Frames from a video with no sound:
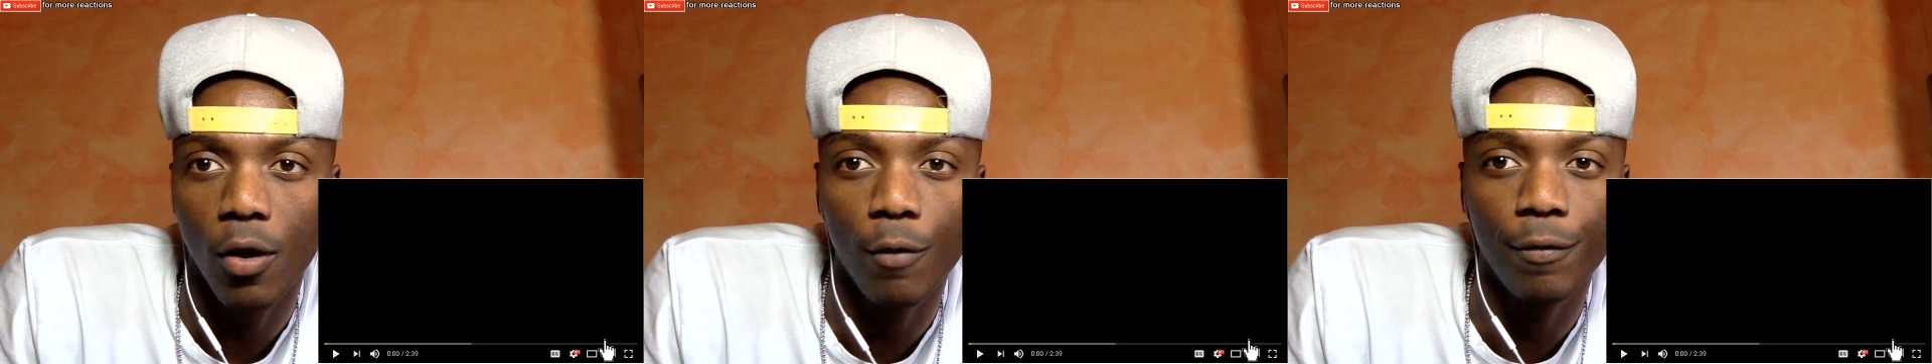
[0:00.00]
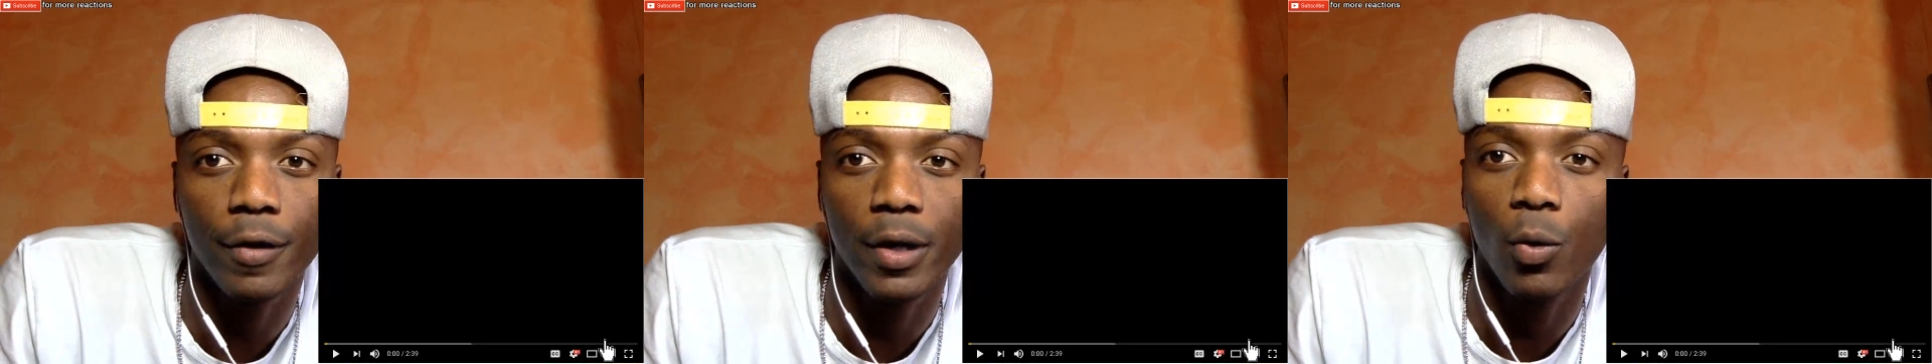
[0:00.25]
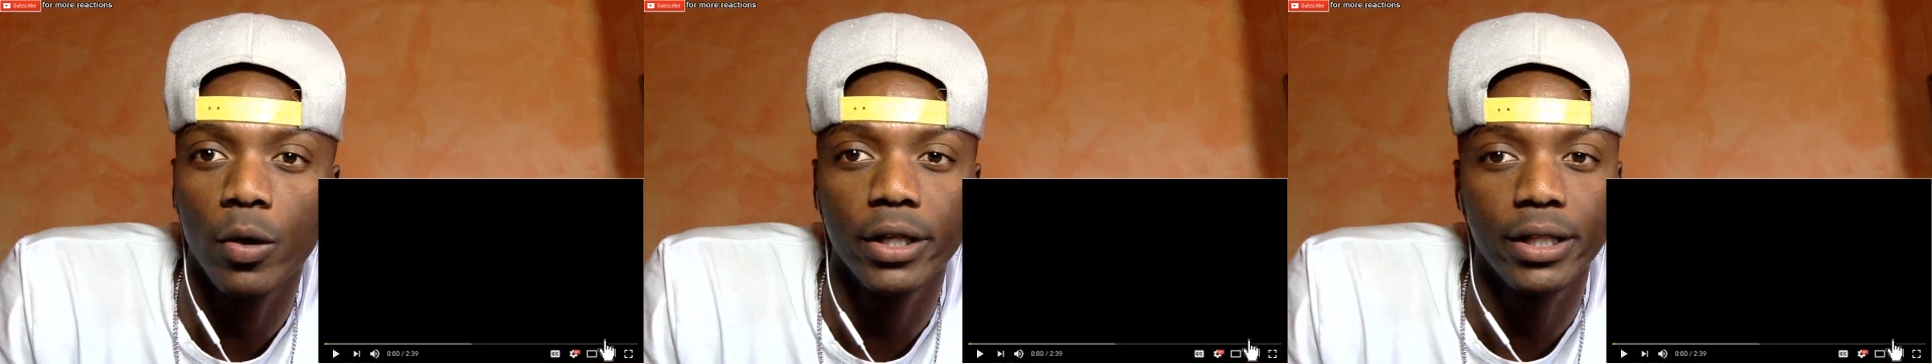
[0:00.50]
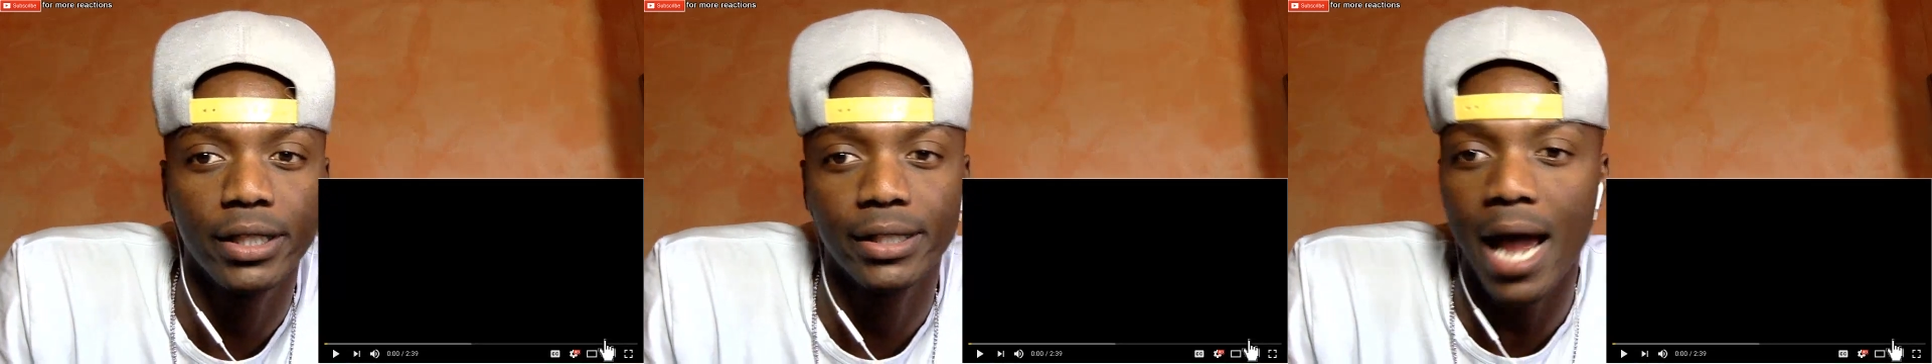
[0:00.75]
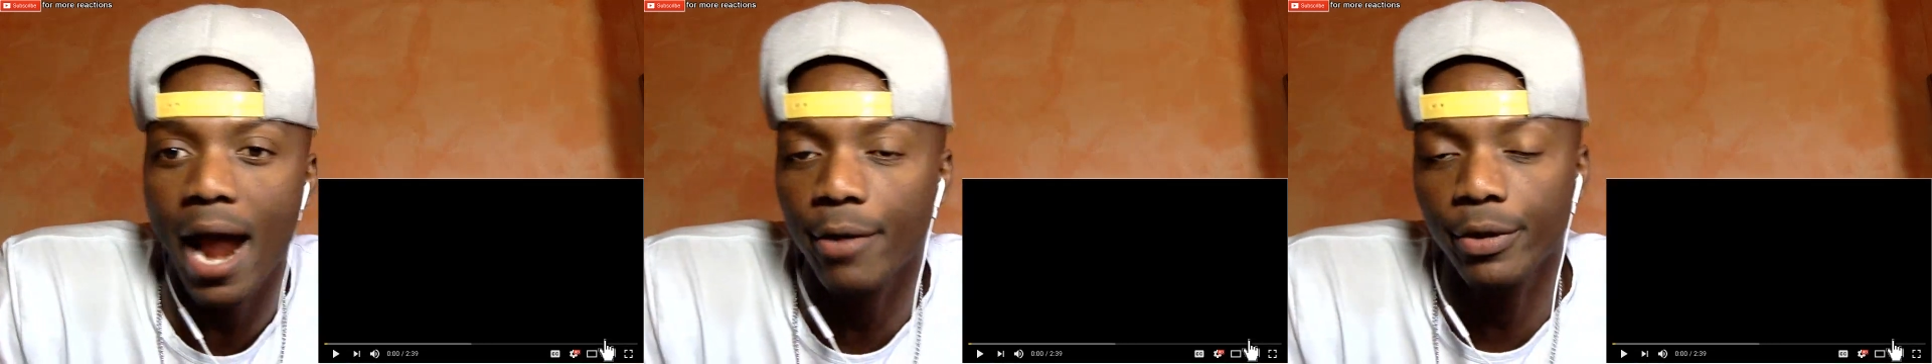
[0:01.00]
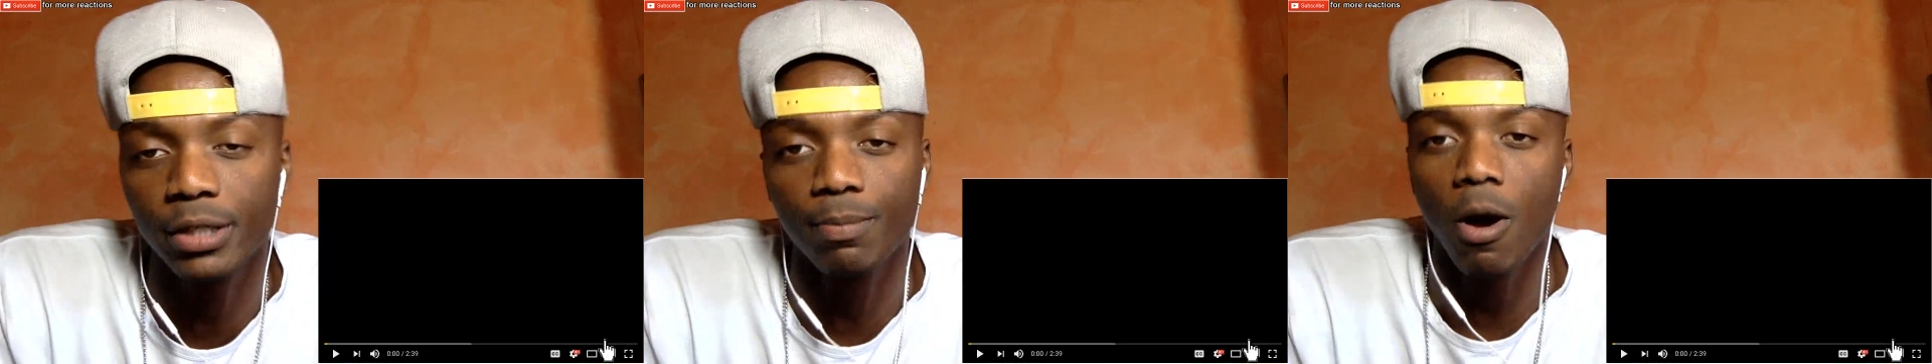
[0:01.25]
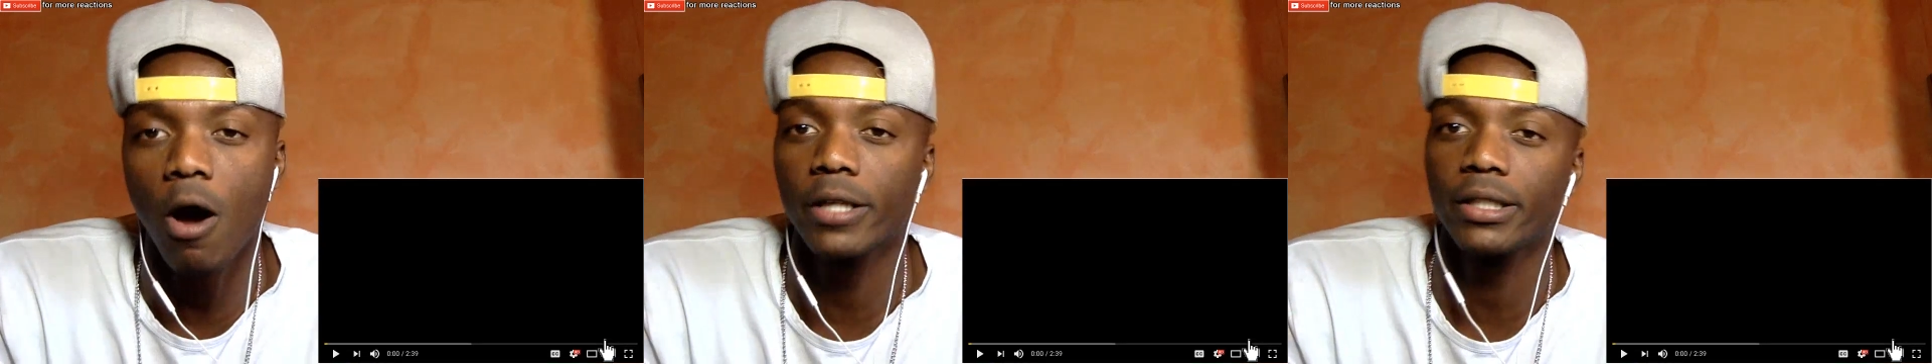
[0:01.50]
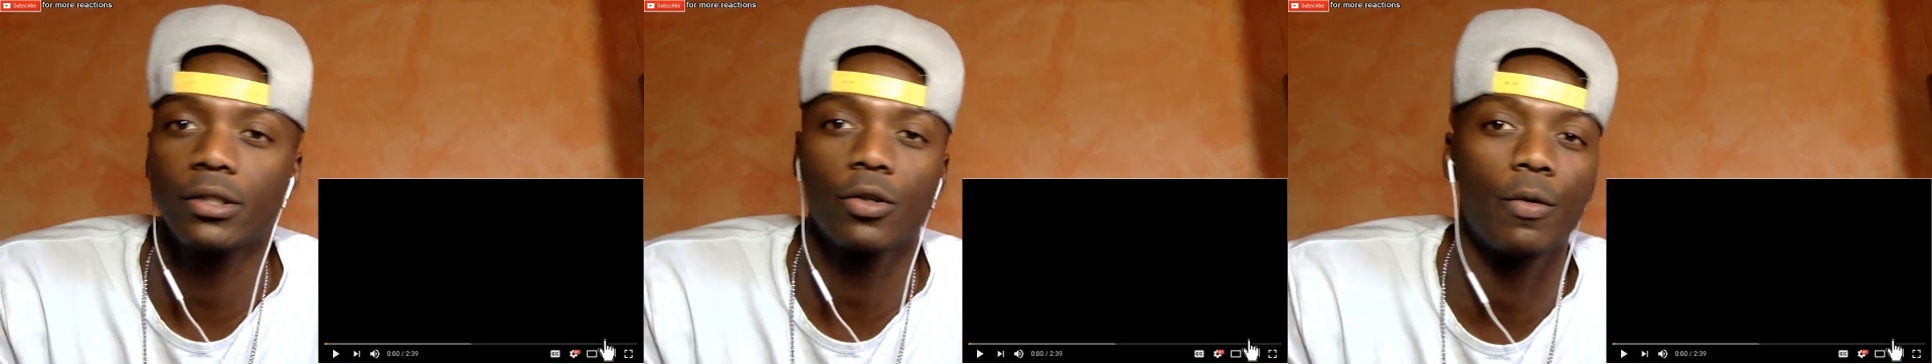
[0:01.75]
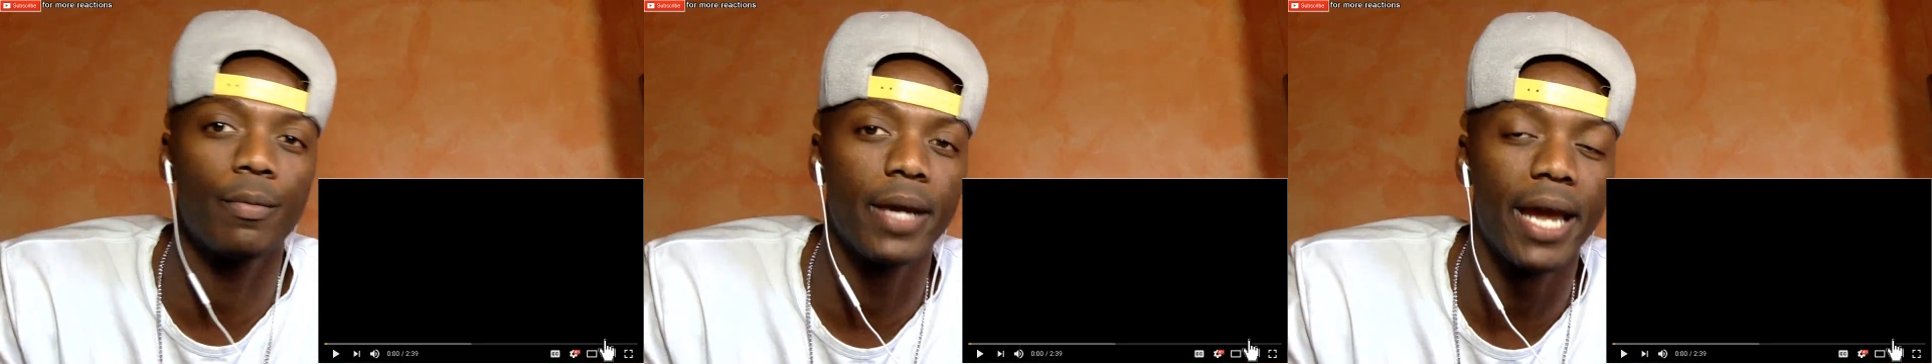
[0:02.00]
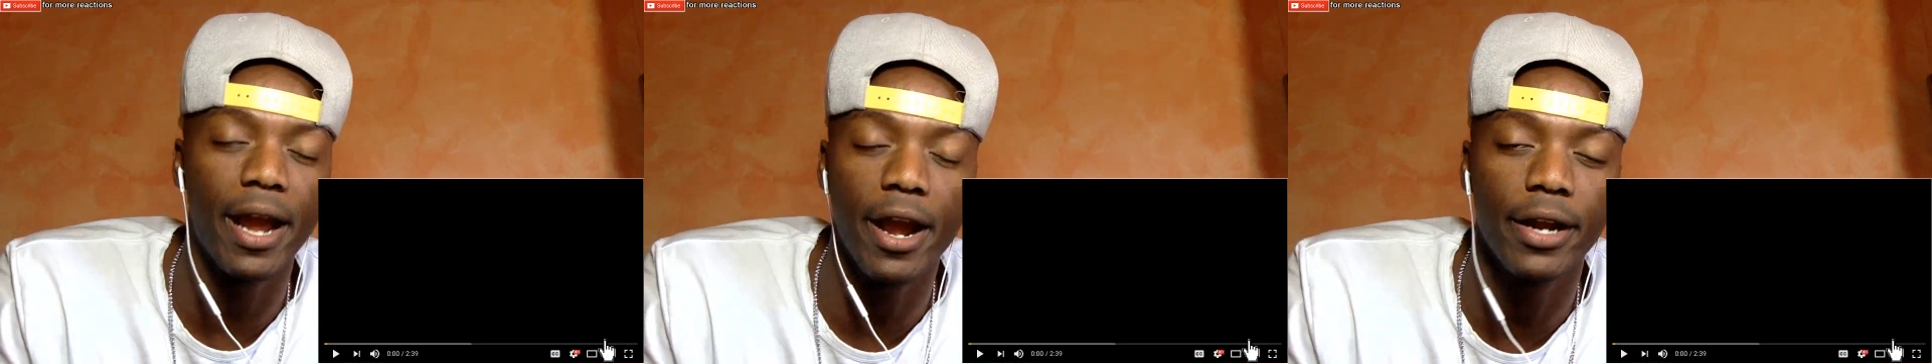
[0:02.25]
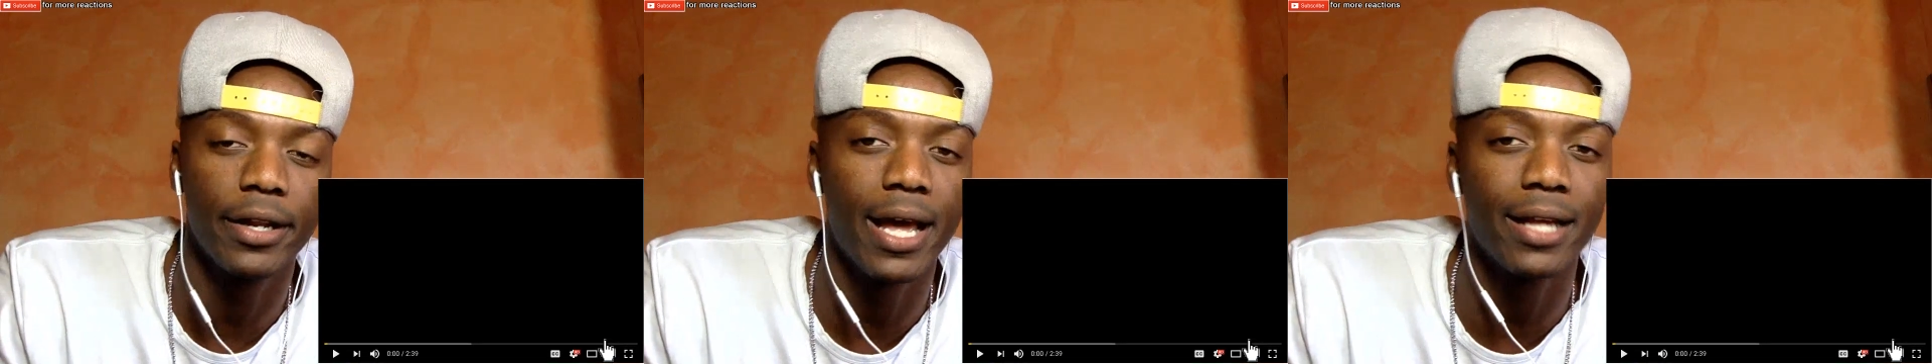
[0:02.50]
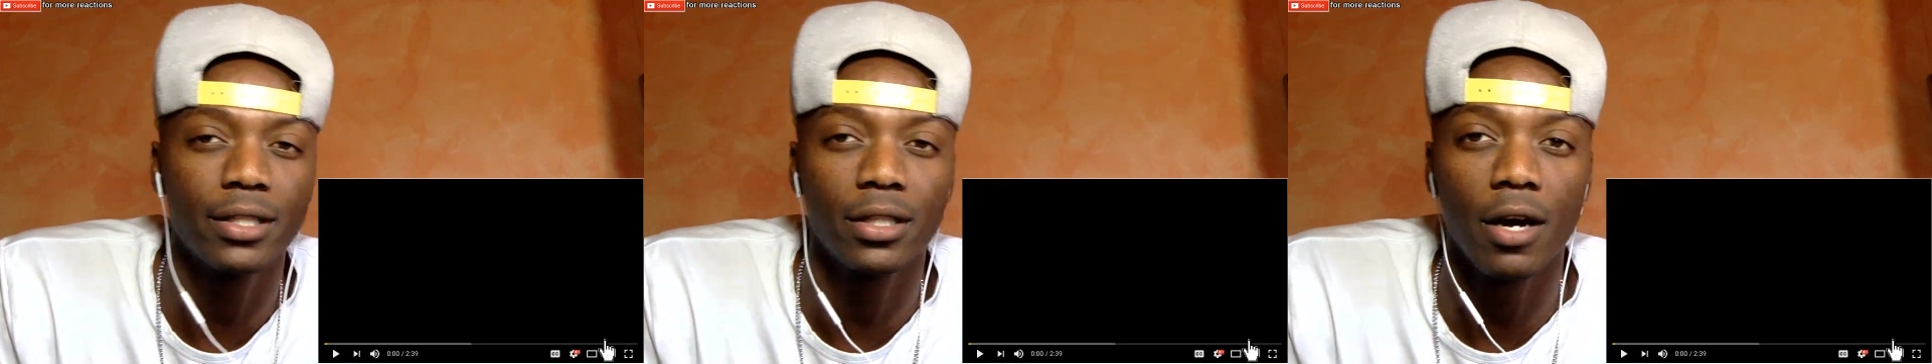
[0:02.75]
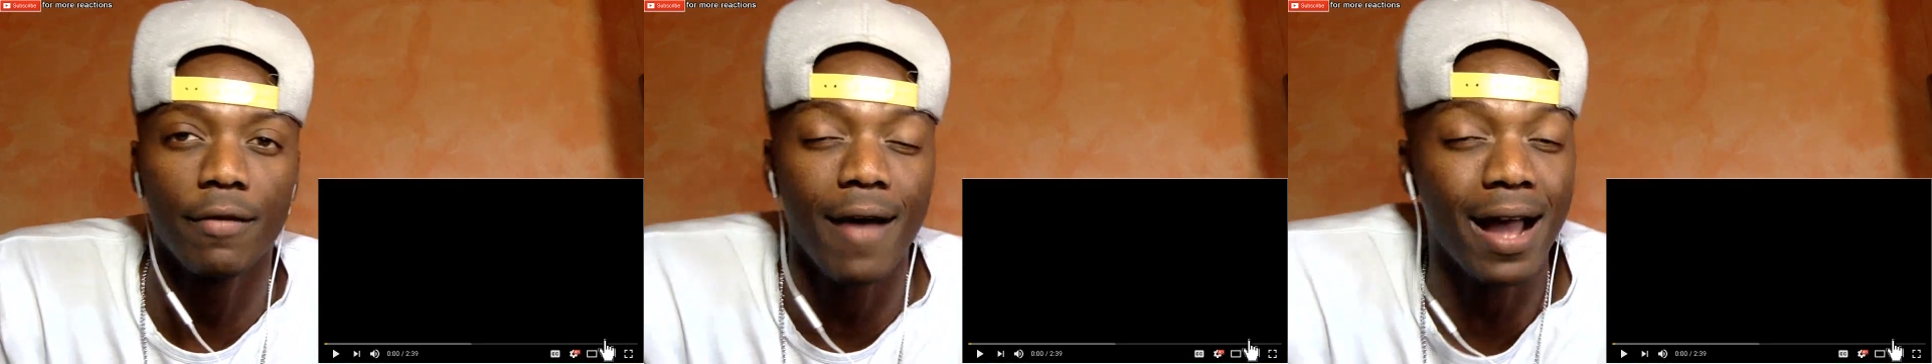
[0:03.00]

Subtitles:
Hopefully one of these Irish bars is gonna be airing that stuff.